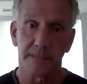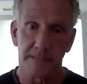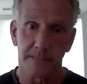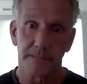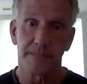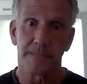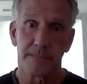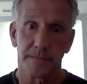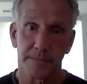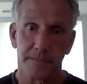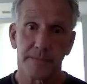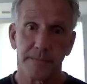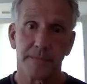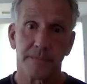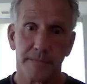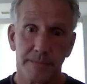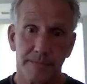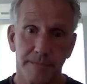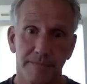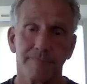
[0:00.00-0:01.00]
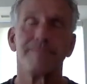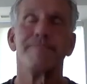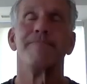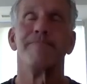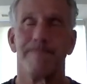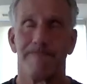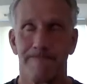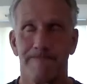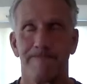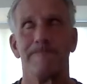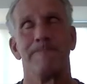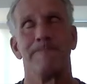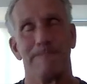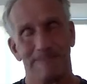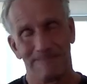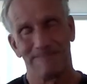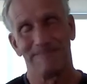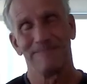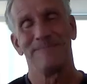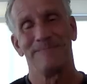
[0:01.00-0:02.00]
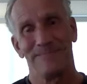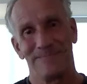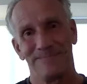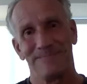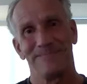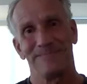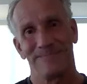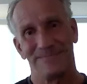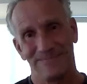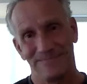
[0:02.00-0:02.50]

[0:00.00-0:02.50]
It means heart. So courage does come from